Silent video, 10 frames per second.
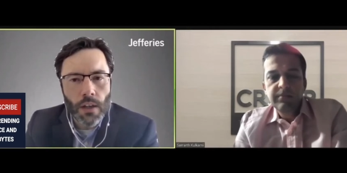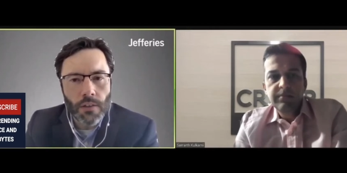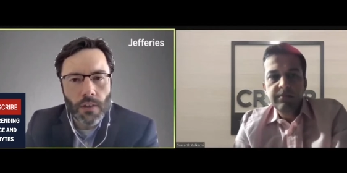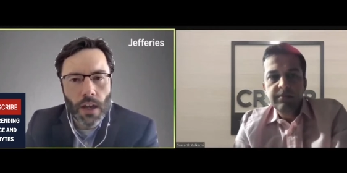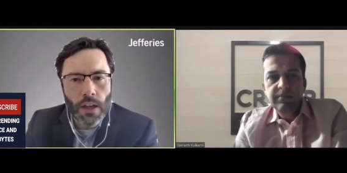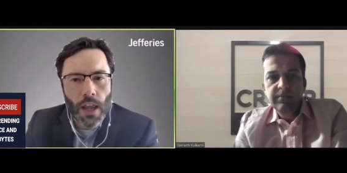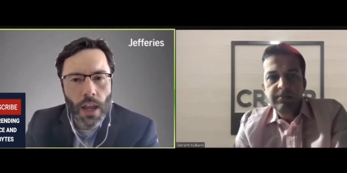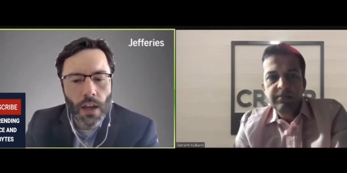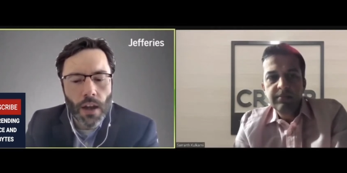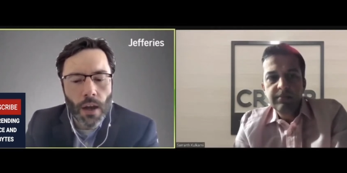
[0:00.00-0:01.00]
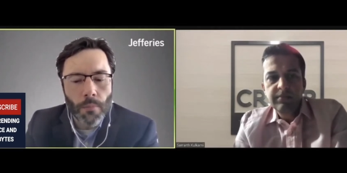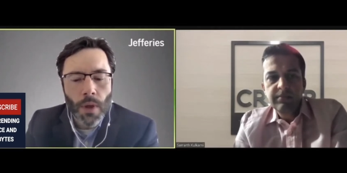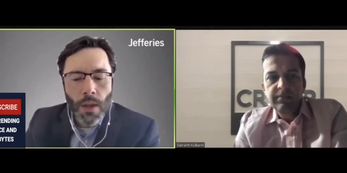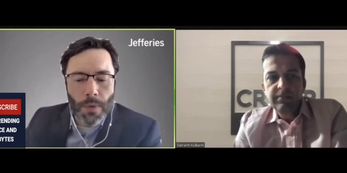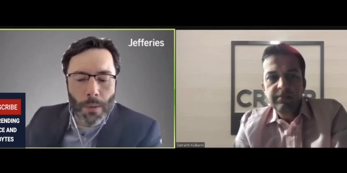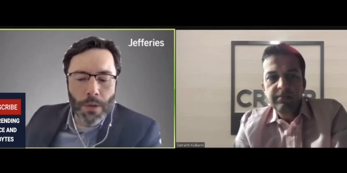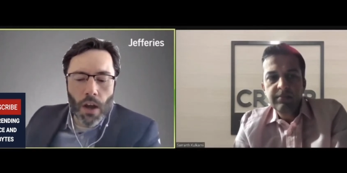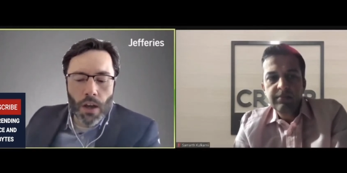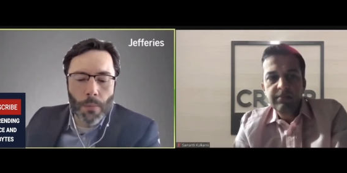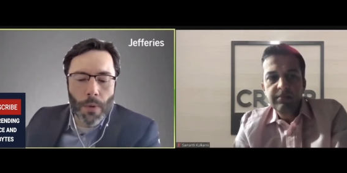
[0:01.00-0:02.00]
Speaker 1: insight. And um, maybe
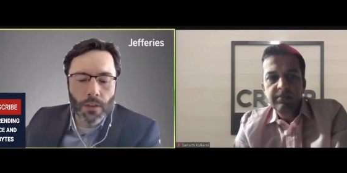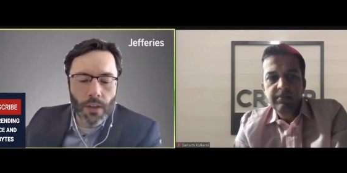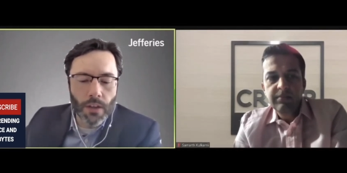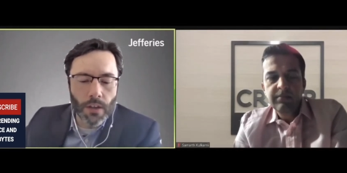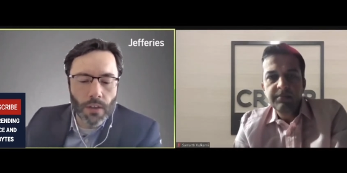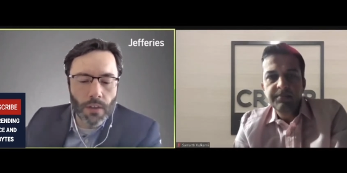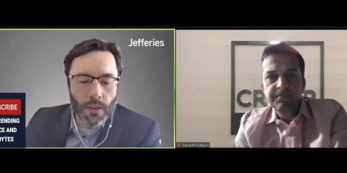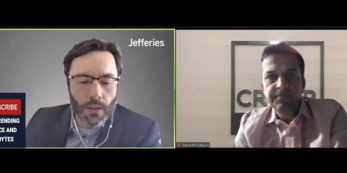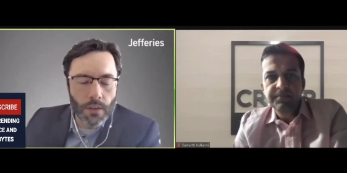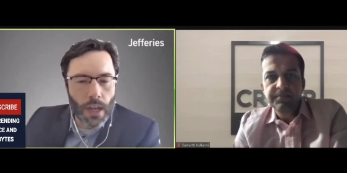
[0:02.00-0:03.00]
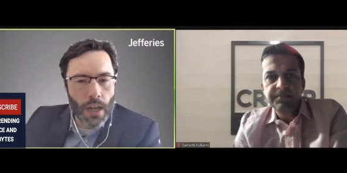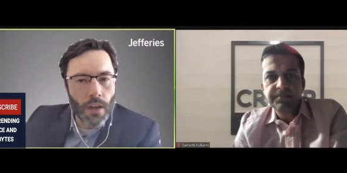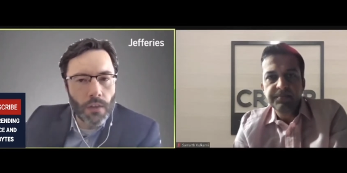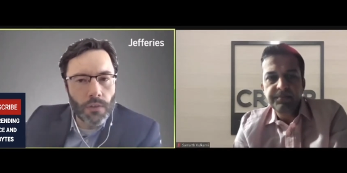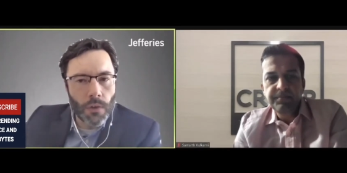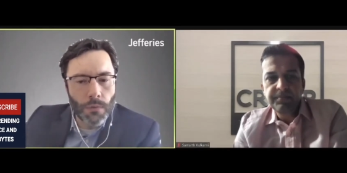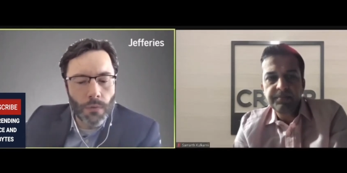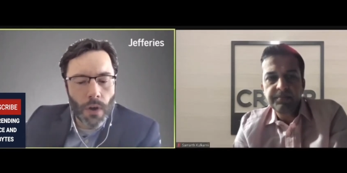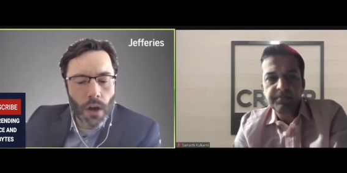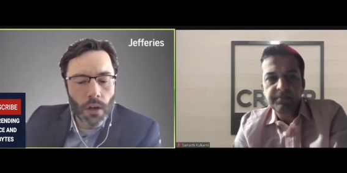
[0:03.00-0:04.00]
talk about the the data so
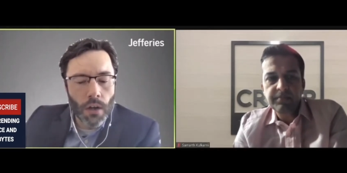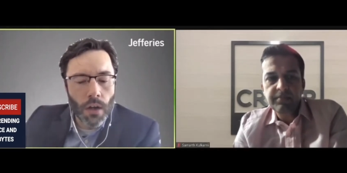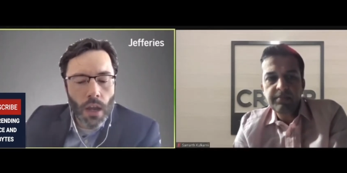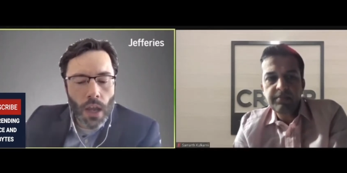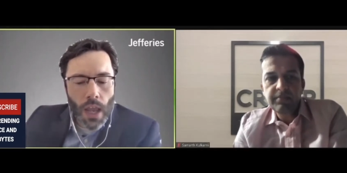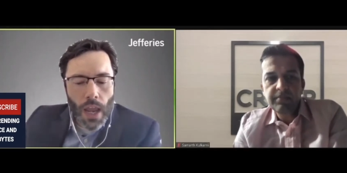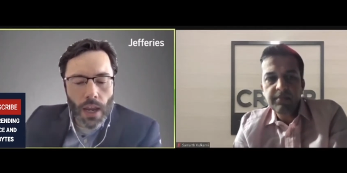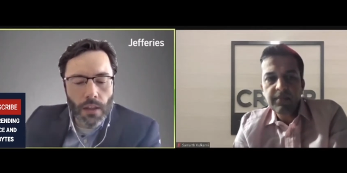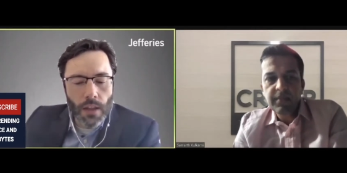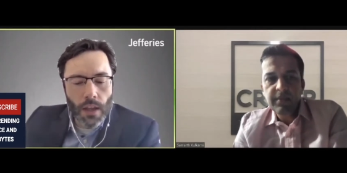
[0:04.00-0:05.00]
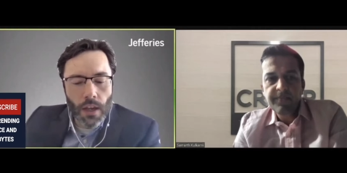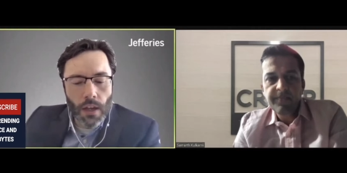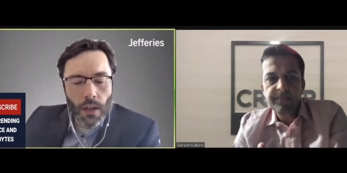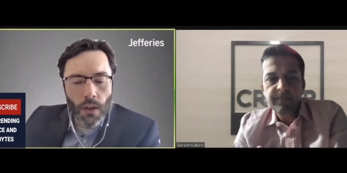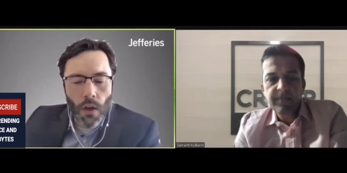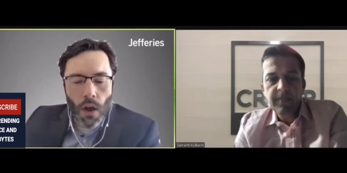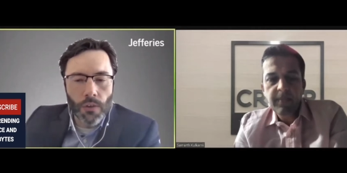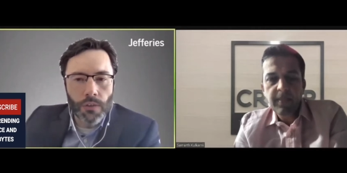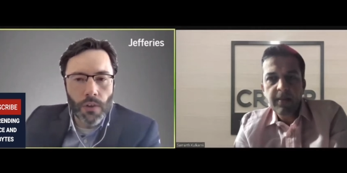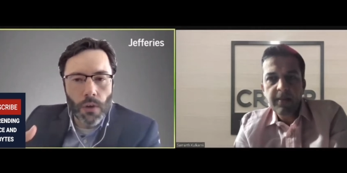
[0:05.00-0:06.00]
far and then
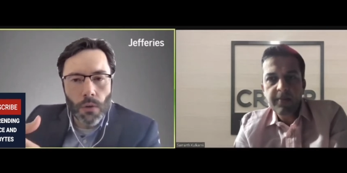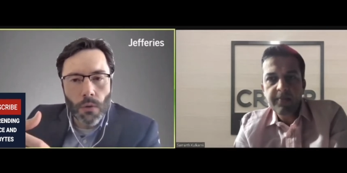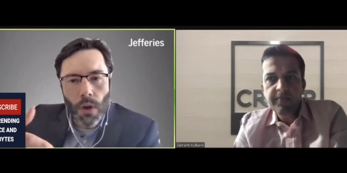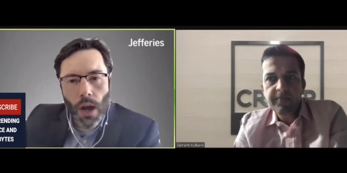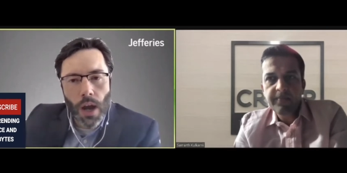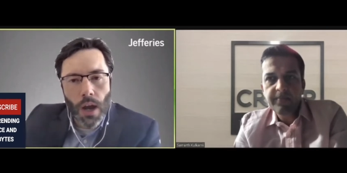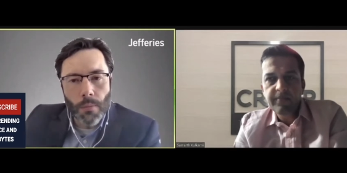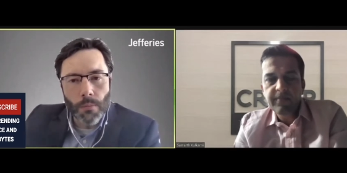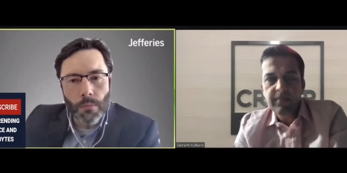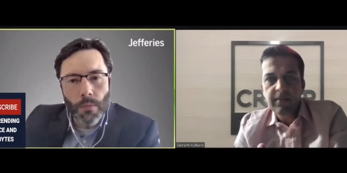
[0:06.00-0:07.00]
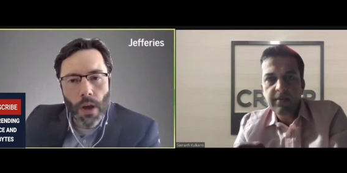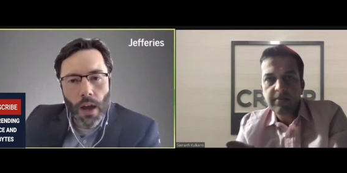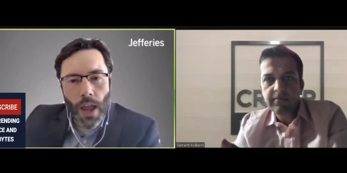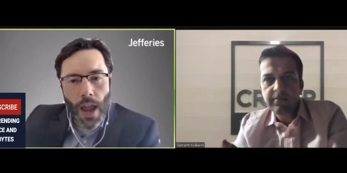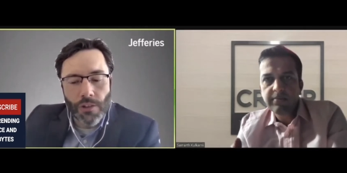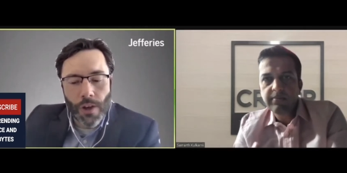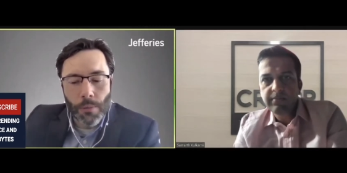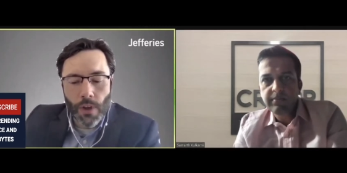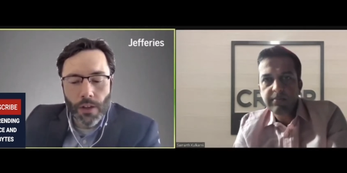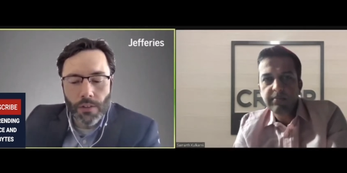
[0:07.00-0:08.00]
also, um, uh, ASH
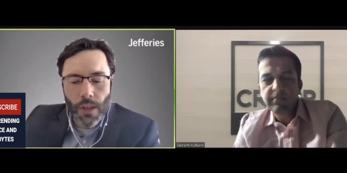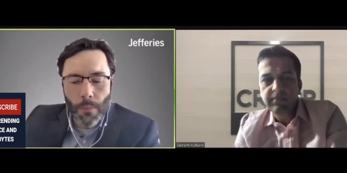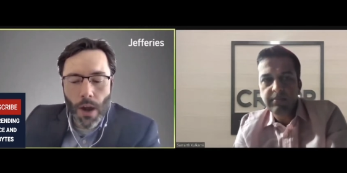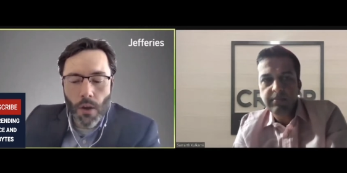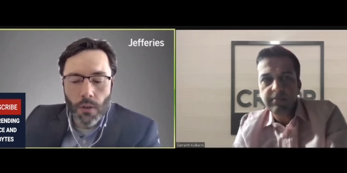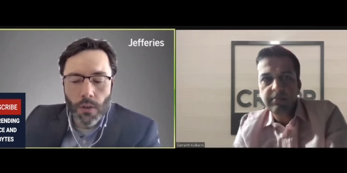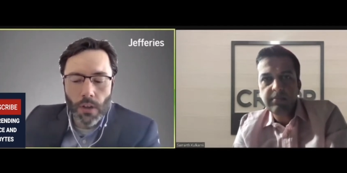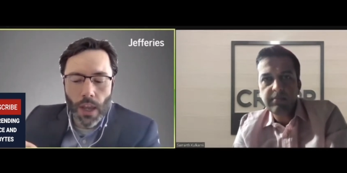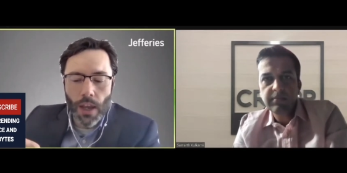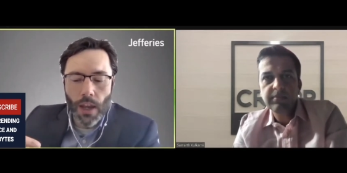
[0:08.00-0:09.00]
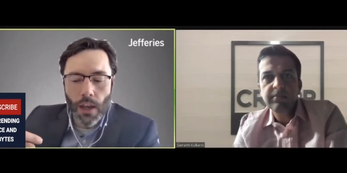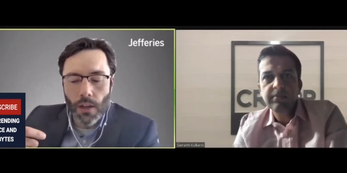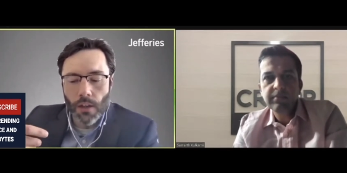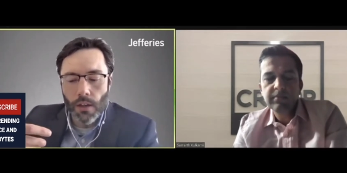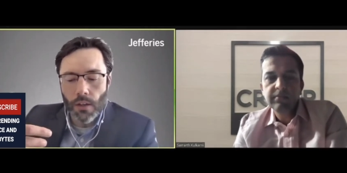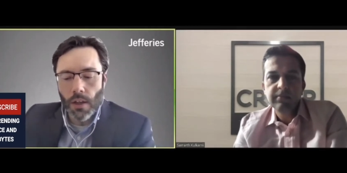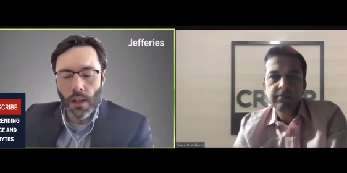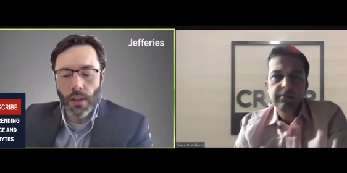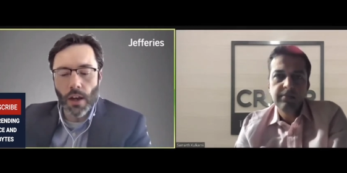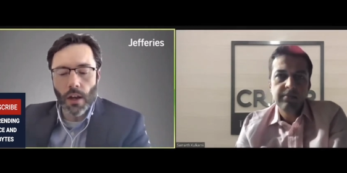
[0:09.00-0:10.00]
abstracts came out, and
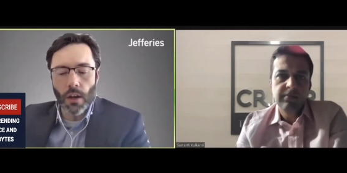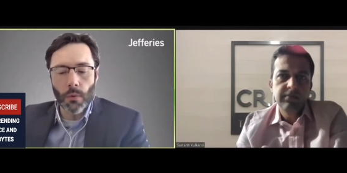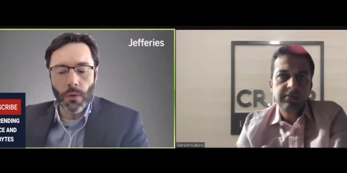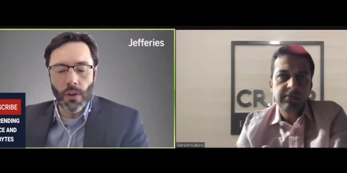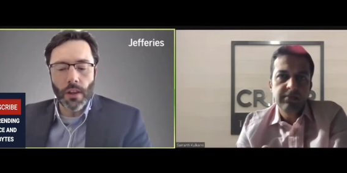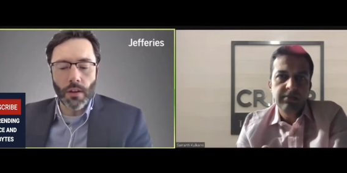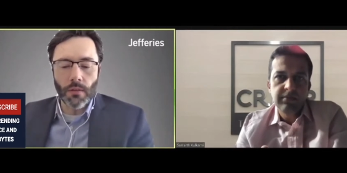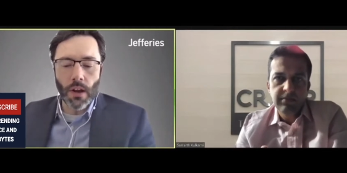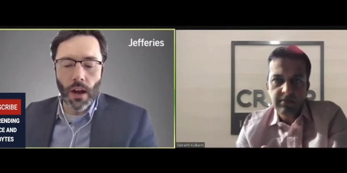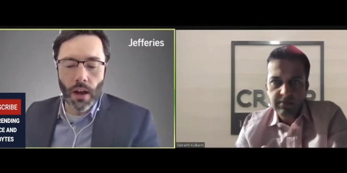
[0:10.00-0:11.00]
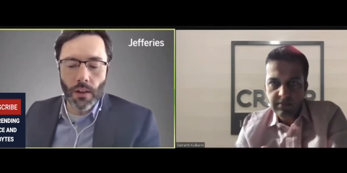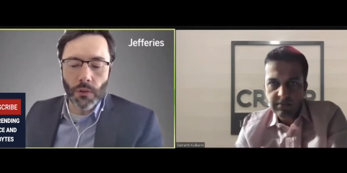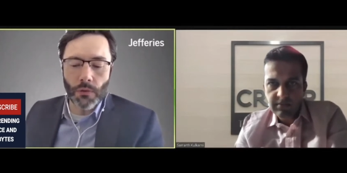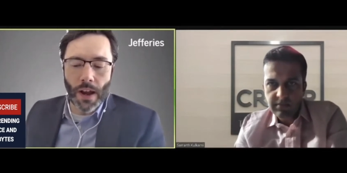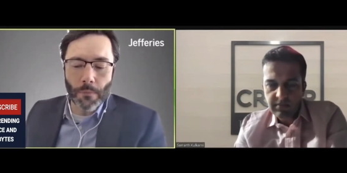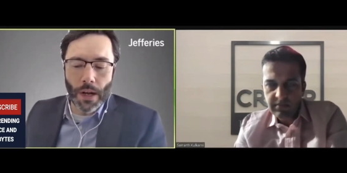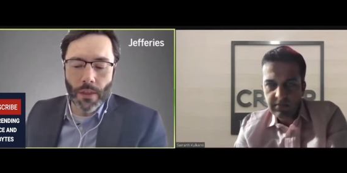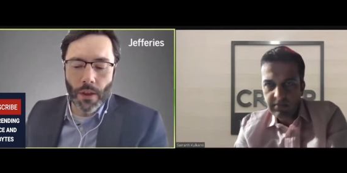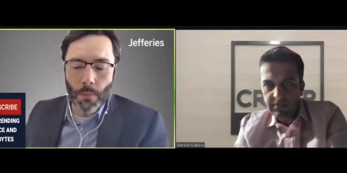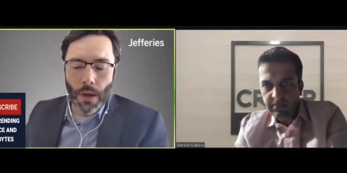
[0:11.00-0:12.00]
in there we saw that uh, there's five beta
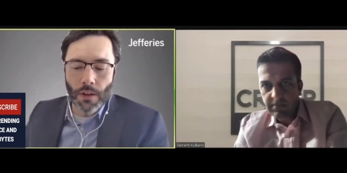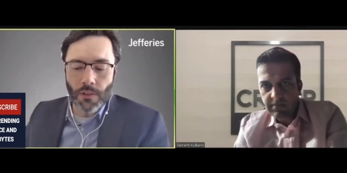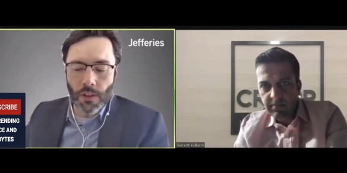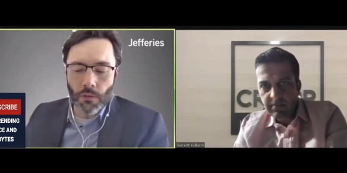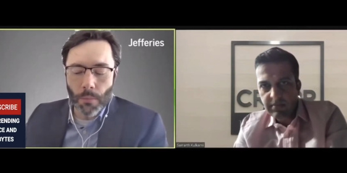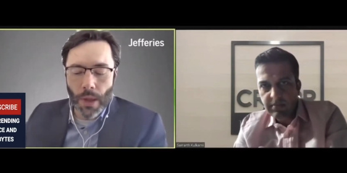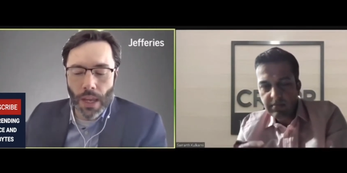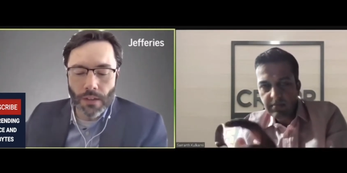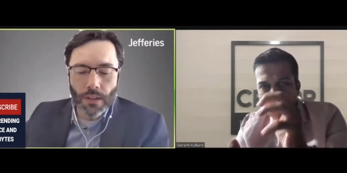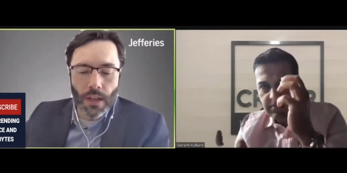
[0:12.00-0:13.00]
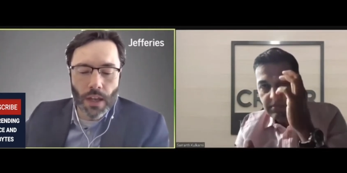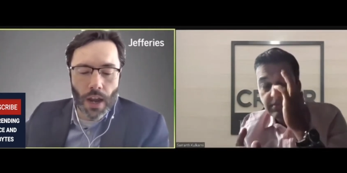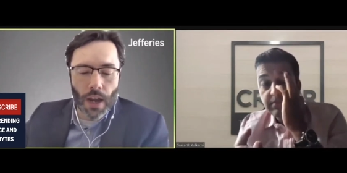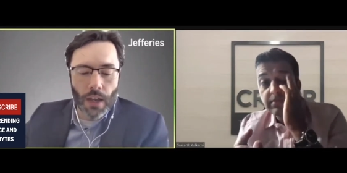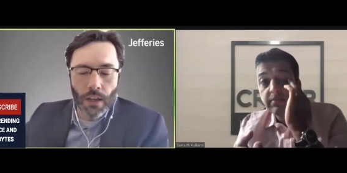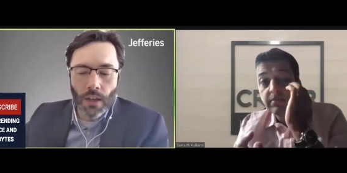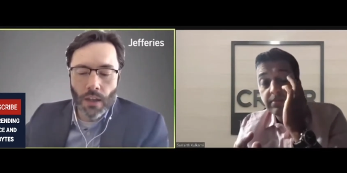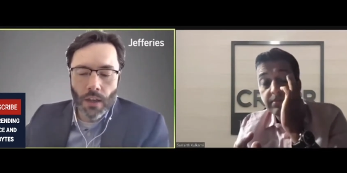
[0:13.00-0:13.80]
thal patients that remain TI,